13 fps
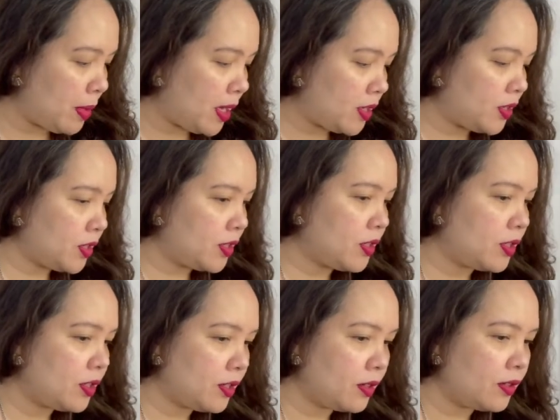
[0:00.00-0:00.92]

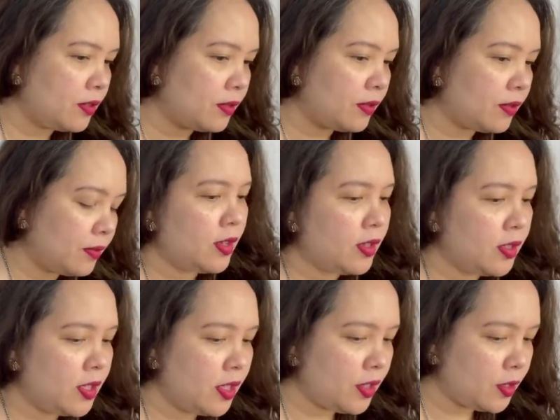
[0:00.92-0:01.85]
masks.
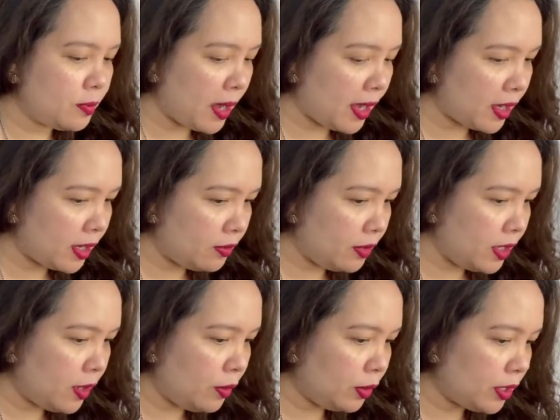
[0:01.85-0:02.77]
This bag can
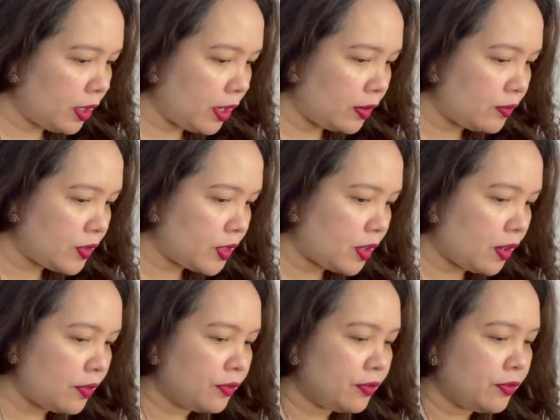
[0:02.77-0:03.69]
really hold a lot of stuff.